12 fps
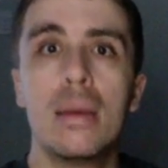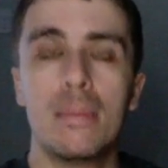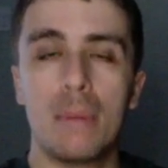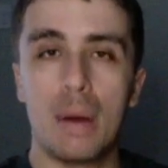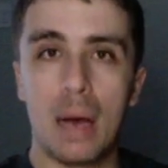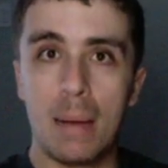
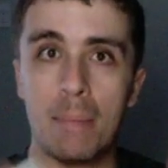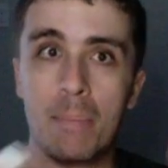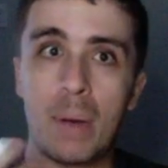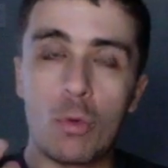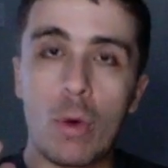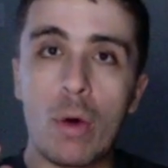Um,
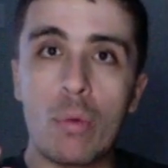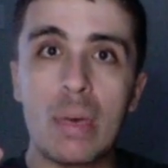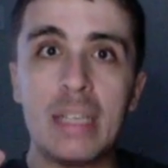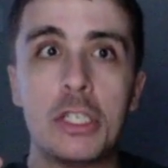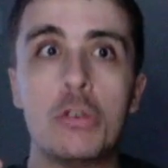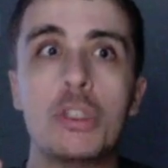but what we
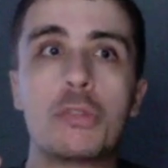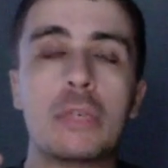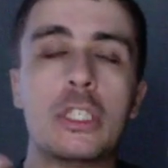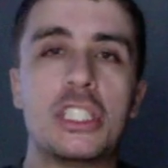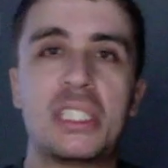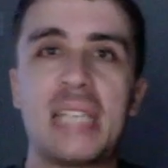do is we
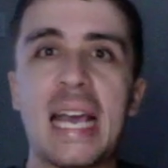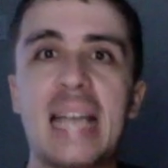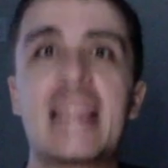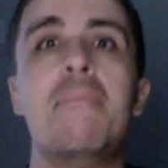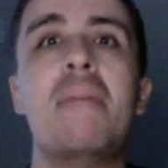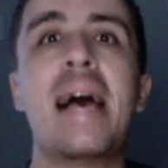just take the
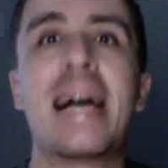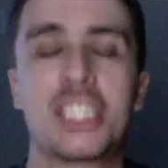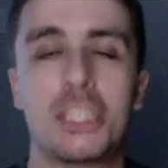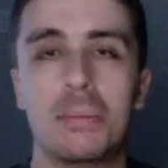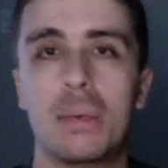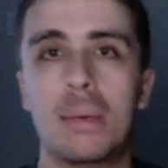
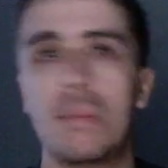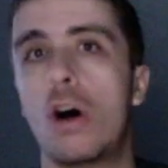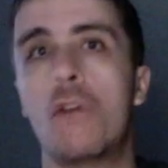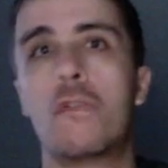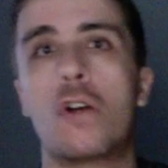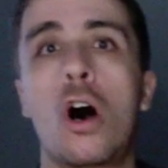maximum
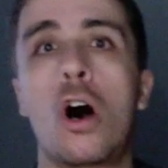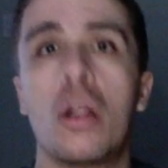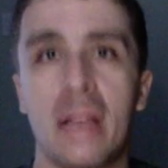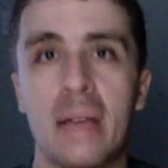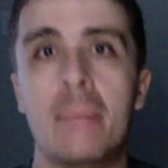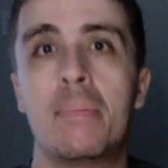over all
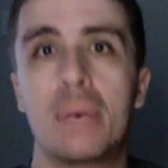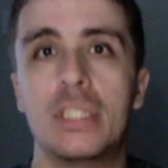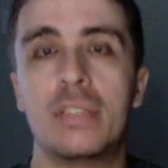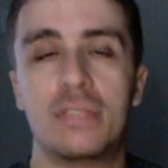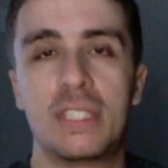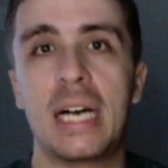inputs of
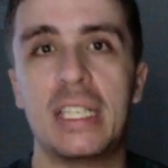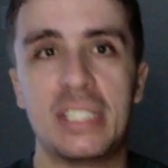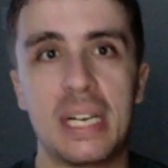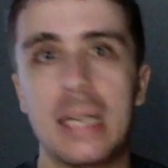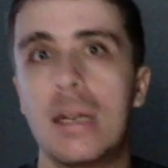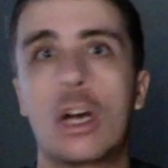size n
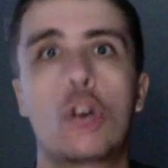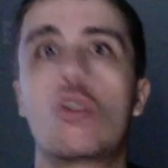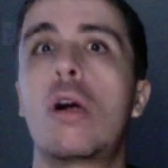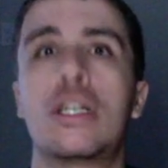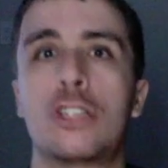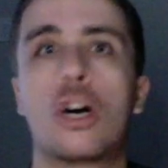
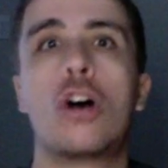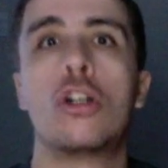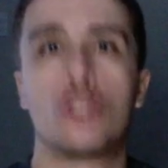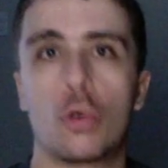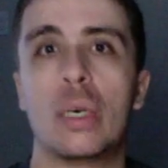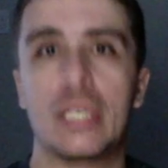across all
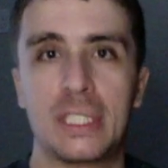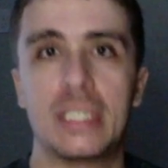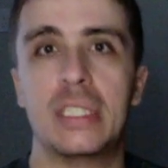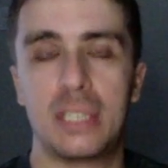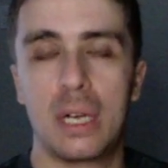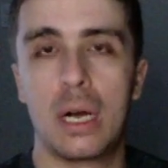choices
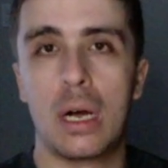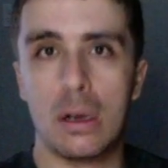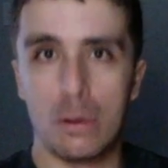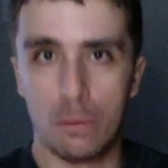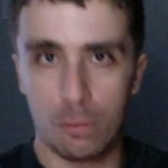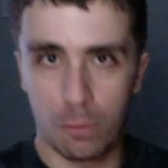
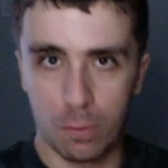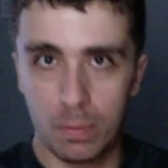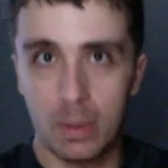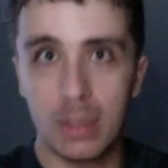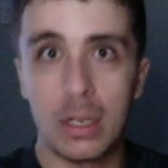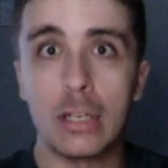of
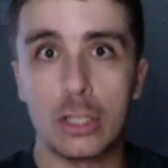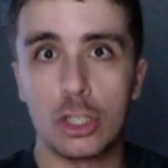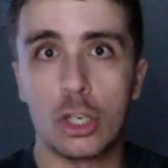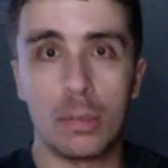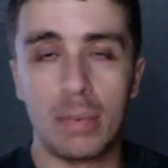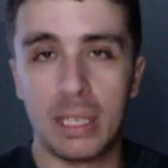
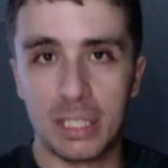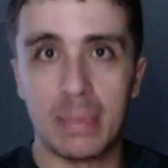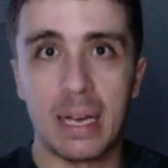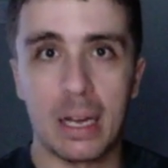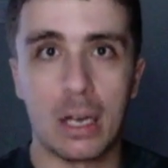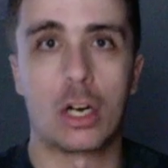non-determinism that
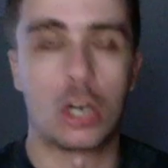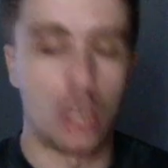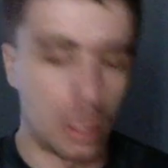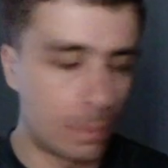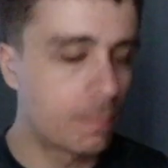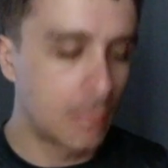can occur.
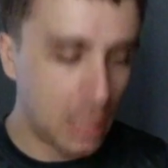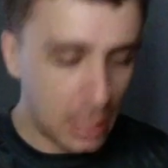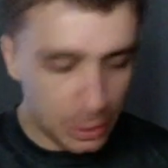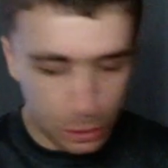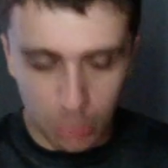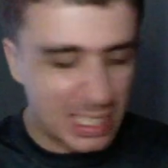So
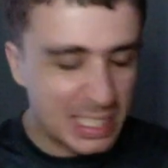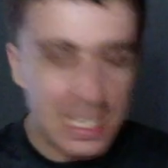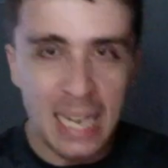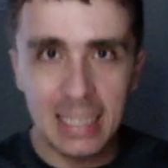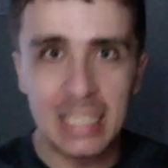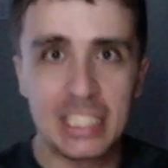it's
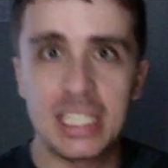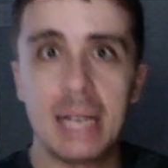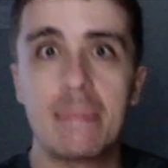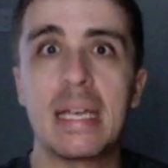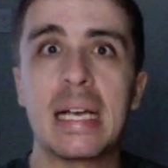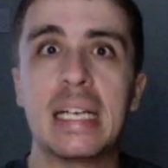exactly the same
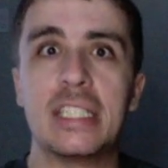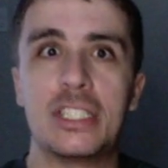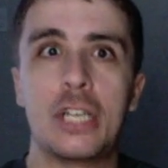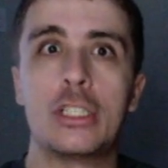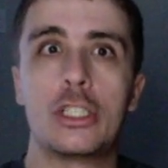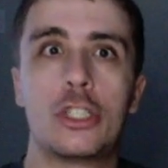thing as
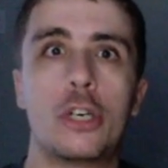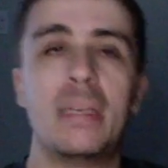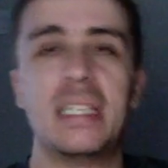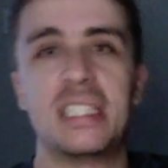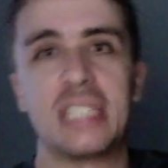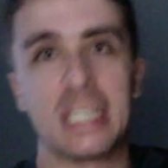
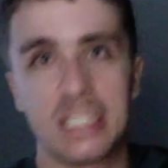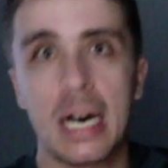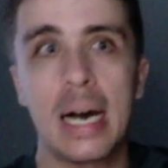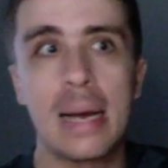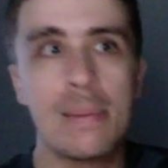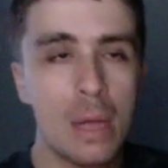non-deterministic
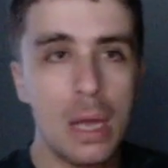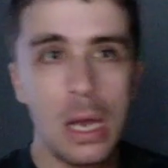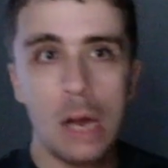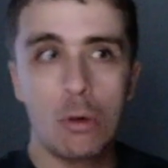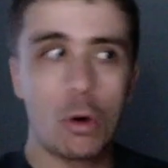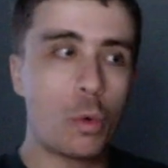time,
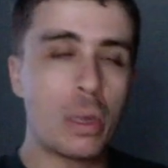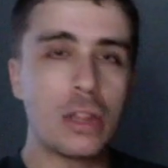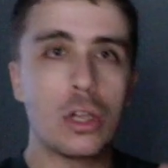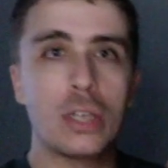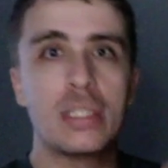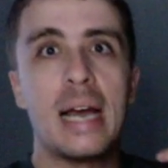where we
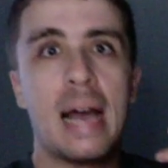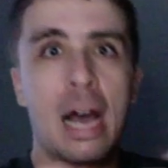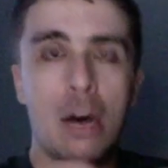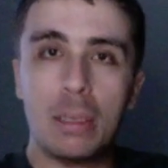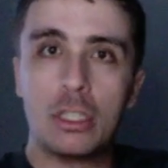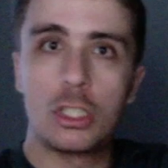looked at how
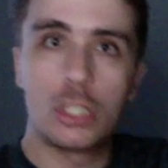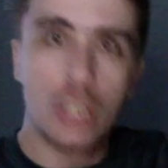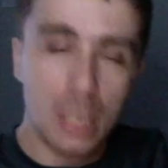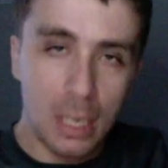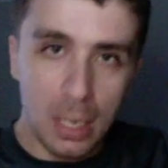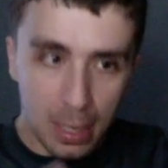much
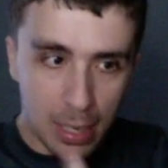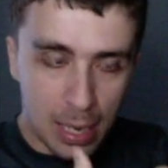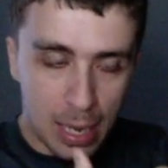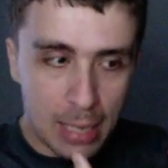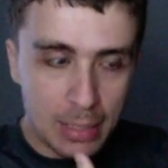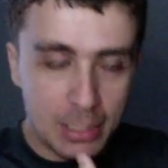
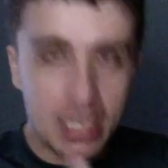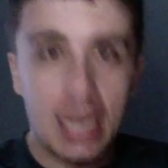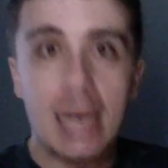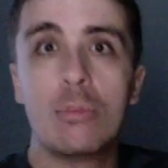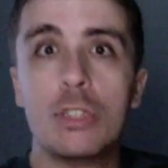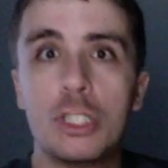uh, time
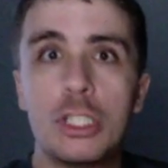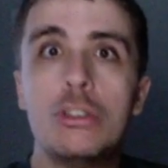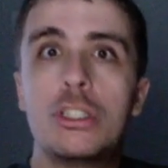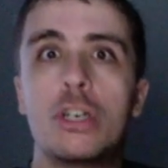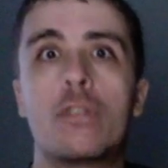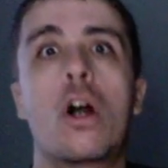was used
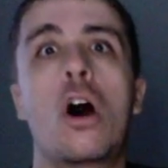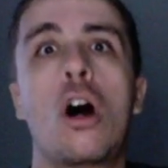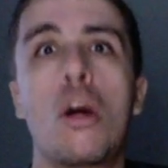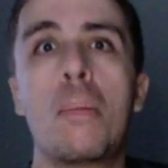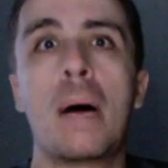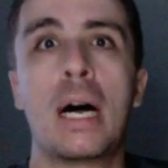over all
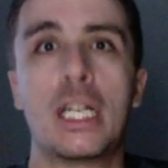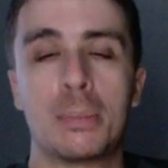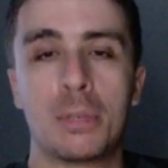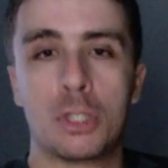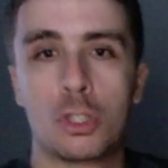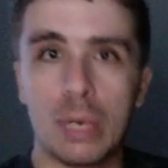possible
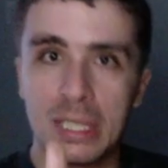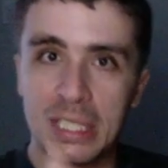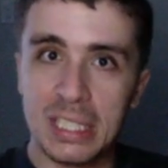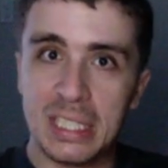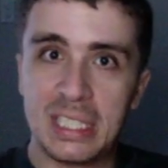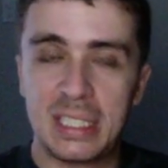
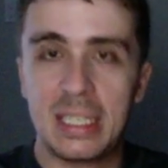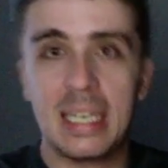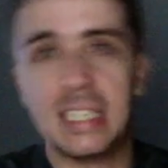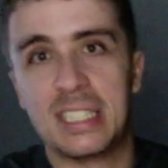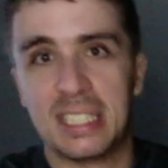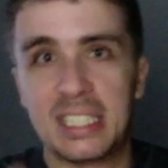choices. It's
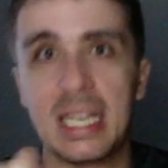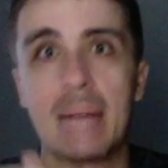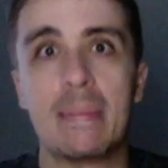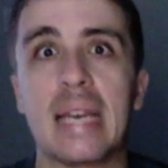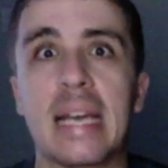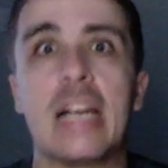the same
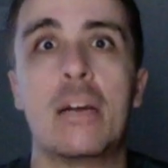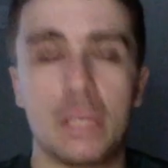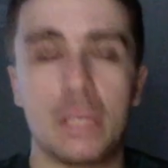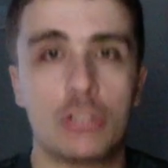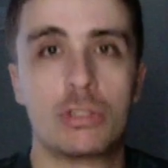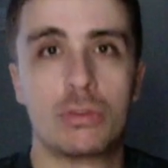thing here, but
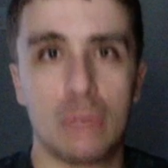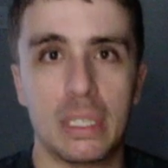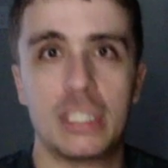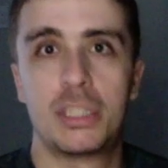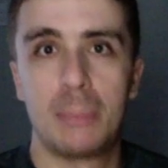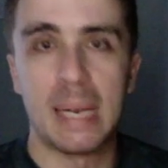just with
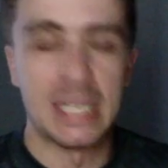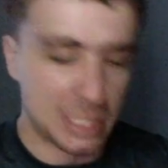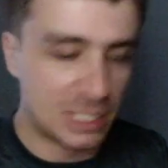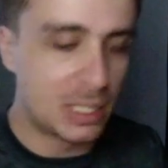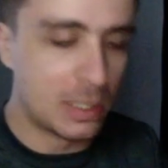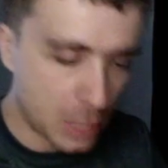space instead
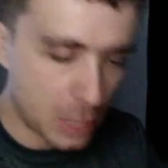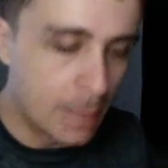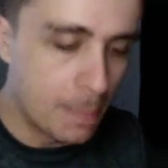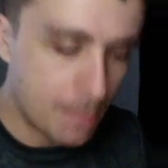of time.